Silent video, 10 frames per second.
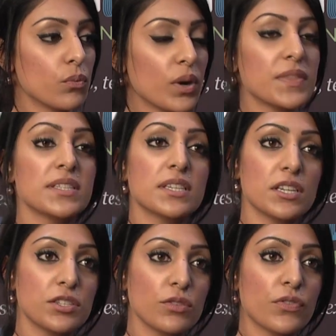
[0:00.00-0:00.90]
What that's
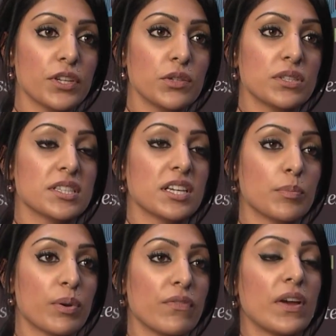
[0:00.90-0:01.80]
going to do for you is it's going
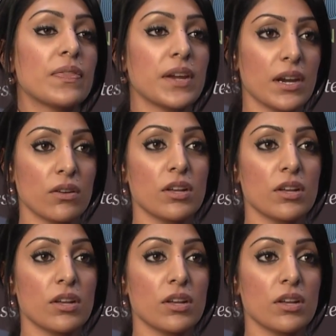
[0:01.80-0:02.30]
to prevent the hair